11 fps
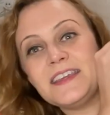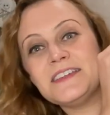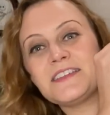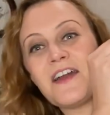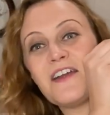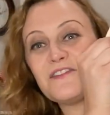These
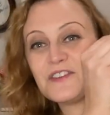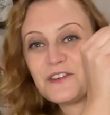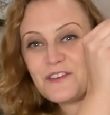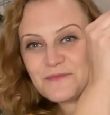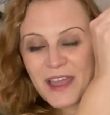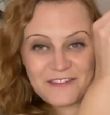are a few
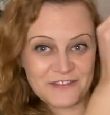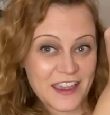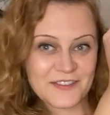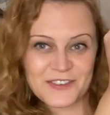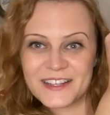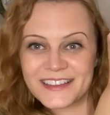of my
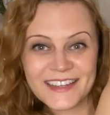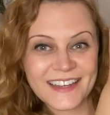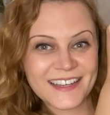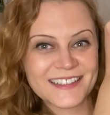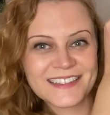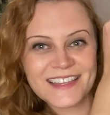favorite
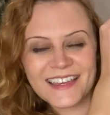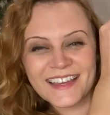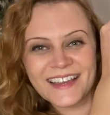things.